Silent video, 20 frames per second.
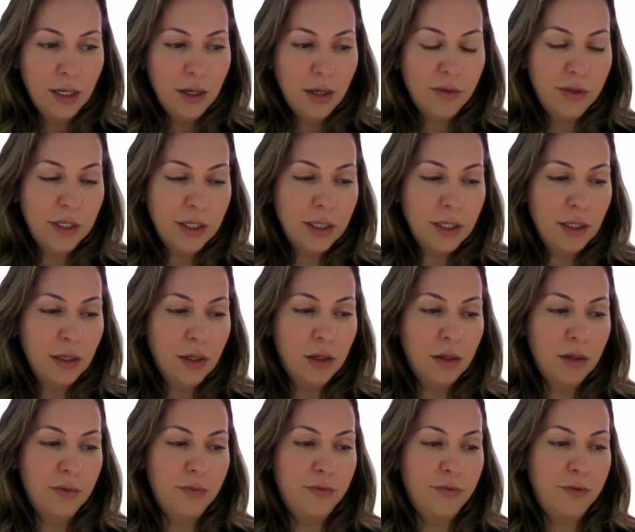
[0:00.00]
I think a lot
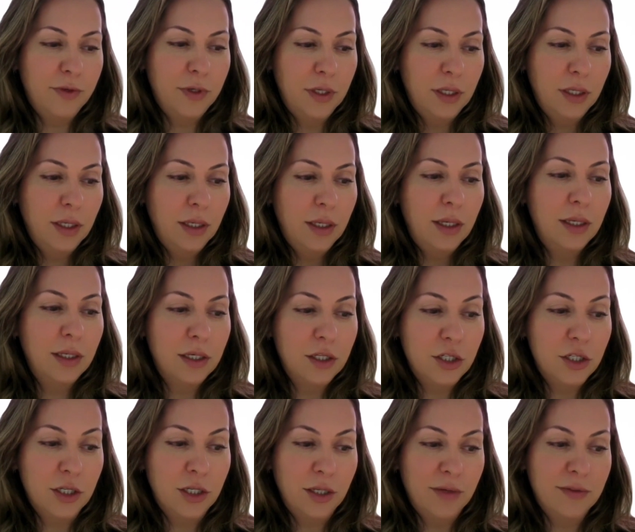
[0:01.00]
of
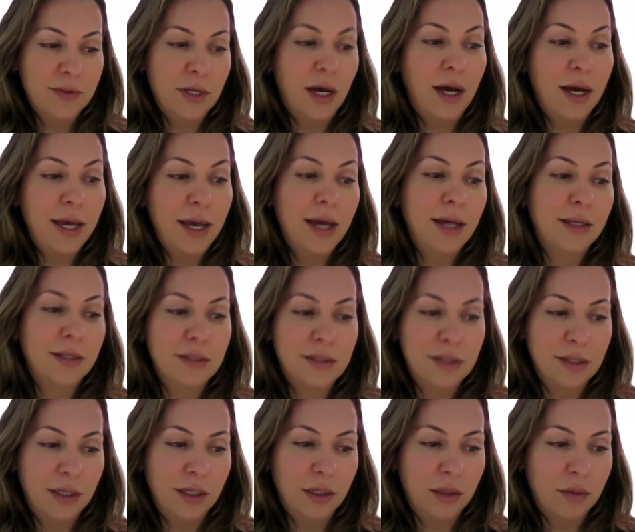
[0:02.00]
initiatives I had
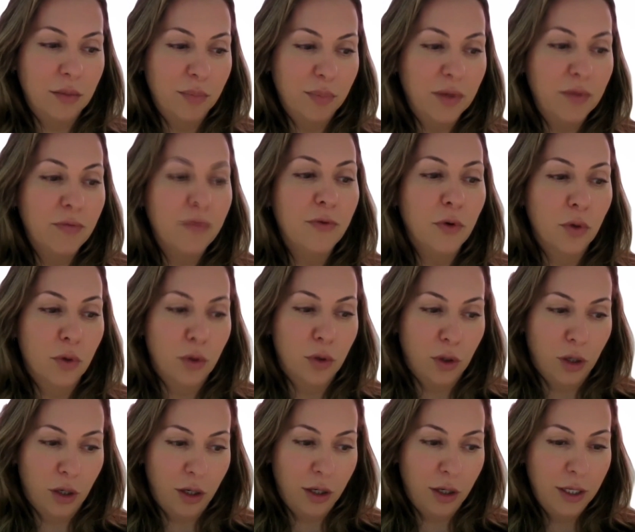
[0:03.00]
seen
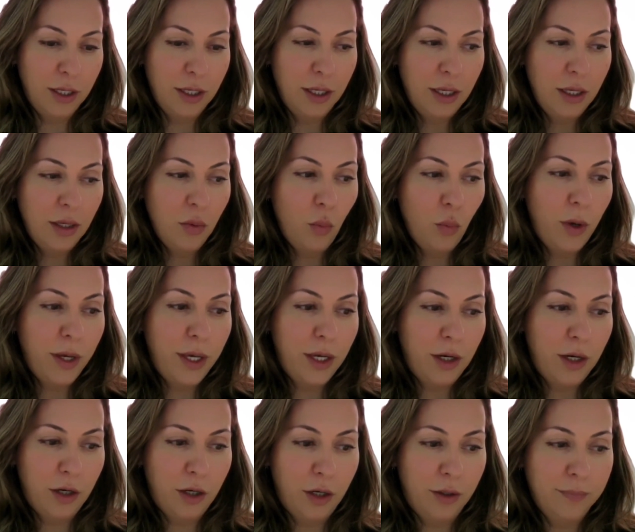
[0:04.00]
before
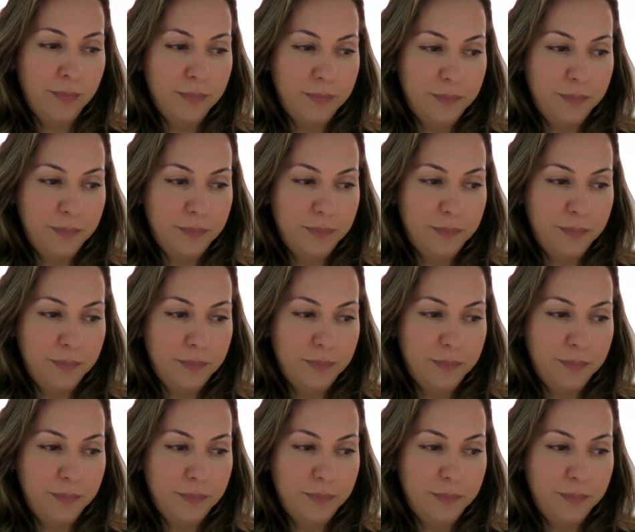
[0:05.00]
where